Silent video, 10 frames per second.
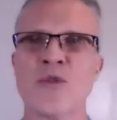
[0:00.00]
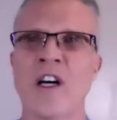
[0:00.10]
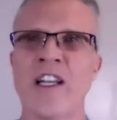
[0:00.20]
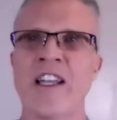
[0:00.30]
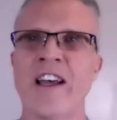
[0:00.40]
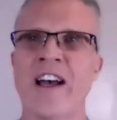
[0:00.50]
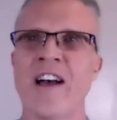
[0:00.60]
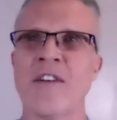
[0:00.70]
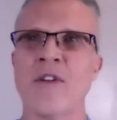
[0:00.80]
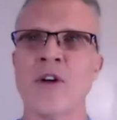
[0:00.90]
one,
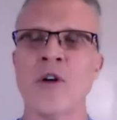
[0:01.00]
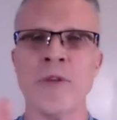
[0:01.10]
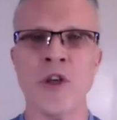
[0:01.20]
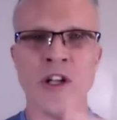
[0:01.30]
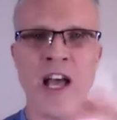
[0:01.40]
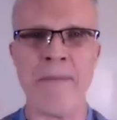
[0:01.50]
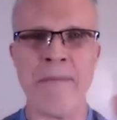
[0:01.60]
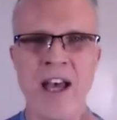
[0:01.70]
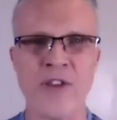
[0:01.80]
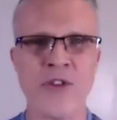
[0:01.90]
uh, whom you and I
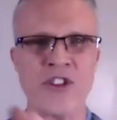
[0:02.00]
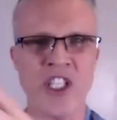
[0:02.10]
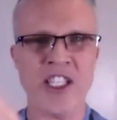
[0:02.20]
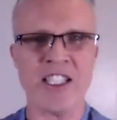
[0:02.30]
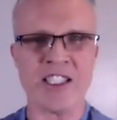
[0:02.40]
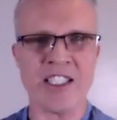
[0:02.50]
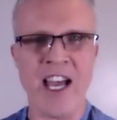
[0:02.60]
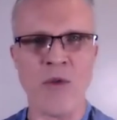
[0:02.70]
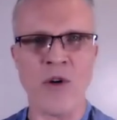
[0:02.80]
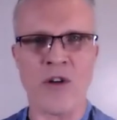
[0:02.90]
met through Genius
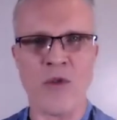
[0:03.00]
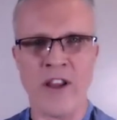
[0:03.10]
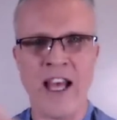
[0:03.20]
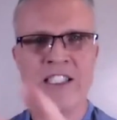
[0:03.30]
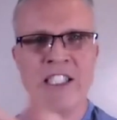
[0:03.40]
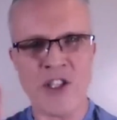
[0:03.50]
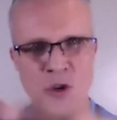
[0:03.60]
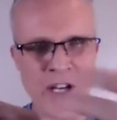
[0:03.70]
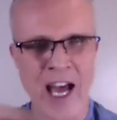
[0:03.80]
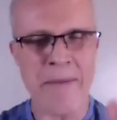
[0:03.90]
Network. Where that's how
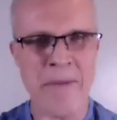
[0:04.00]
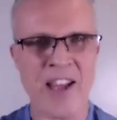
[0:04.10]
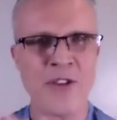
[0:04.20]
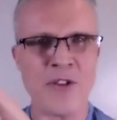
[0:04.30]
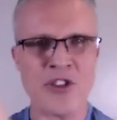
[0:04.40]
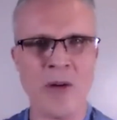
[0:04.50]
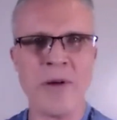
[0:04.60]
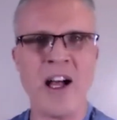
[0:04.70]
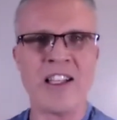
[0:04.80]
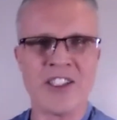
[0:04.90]
you and I met through Joe yes.
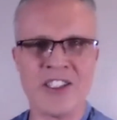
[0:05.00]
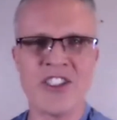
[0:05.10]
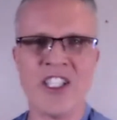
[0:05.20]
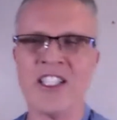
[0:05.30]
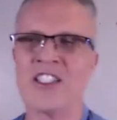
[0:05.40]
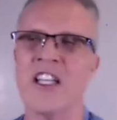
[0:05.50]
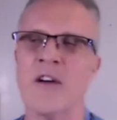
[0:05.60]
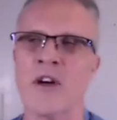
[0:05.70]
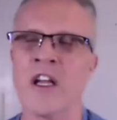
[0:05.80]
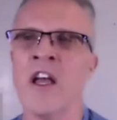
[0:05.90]
Polish's Genius
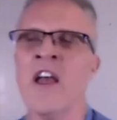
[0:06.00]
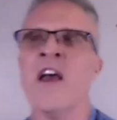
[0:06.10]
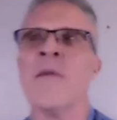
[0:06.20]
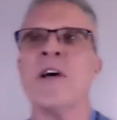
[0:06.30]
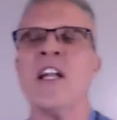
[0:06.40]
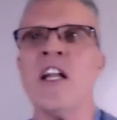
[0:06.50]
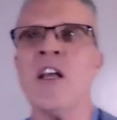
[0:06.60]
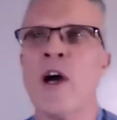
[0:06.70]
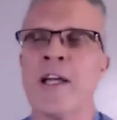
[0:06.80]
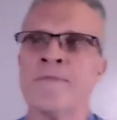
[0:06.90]
Network. But
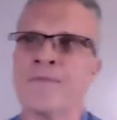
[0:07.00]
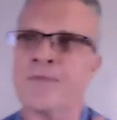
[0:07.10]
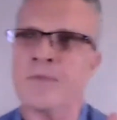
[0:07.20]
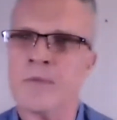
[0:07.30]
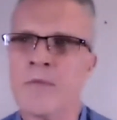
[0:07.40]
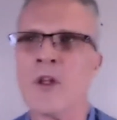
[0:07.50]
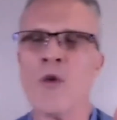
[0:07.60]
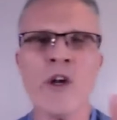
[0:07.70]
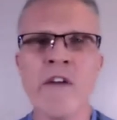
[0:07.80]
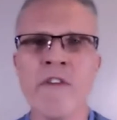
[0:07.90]
anyway,
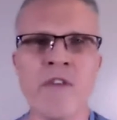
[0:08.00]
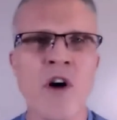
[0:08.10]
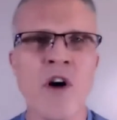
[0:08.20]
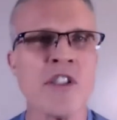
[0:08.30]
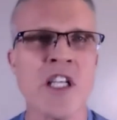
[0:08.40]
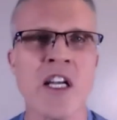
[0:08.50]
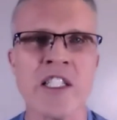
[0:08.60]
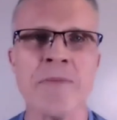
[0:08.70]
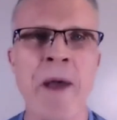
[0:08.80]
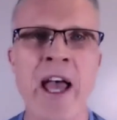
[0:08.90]
whatever you focus on
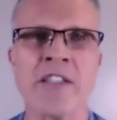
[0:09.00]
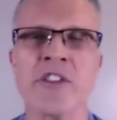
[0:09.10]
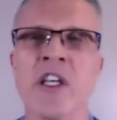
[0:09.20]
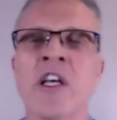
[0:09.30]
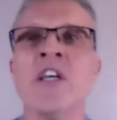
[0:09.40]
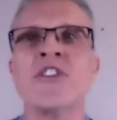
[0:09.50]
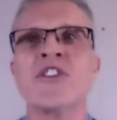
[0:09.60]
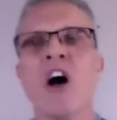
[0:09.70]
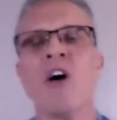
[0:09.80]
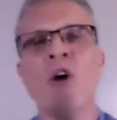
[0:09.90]
expands.
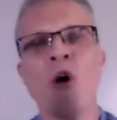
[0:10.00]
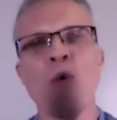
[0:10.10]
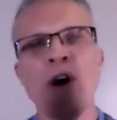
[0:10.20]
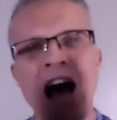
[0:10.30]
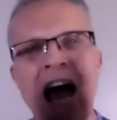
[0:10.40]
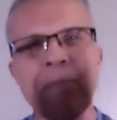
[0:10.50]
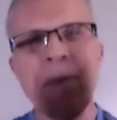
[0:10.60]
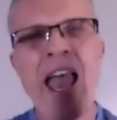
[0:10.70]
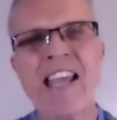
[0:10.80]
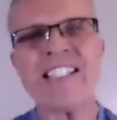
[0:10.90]
So when I
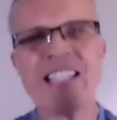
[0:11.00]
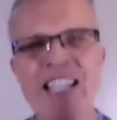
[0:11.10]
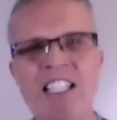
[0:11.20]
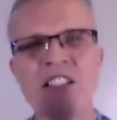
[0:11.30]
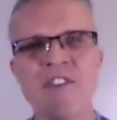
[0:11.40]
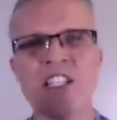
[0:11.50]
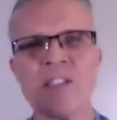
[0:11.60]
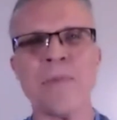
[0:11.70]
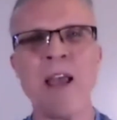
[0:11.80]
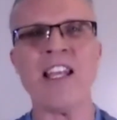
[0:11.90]
painted each of these
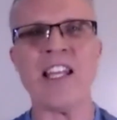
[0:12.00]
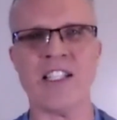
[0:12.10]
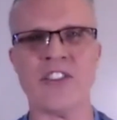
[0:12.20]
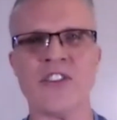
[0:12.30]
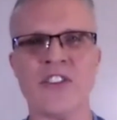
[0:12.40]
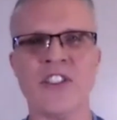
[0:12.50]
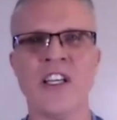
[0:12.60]
paintings,